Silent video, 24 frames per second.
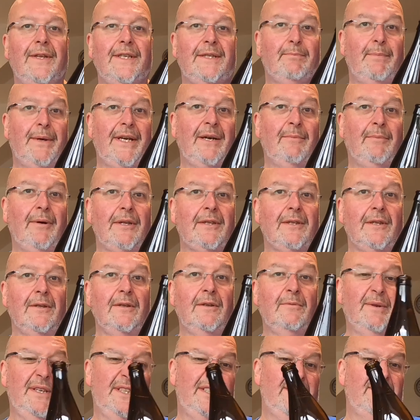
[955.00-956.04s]
this beer bottle,
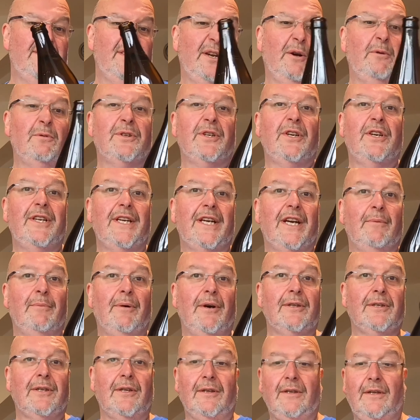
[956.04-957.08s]
which is an old Erdinger
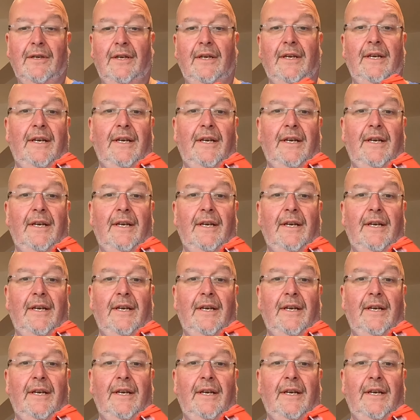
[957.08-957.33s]
bottle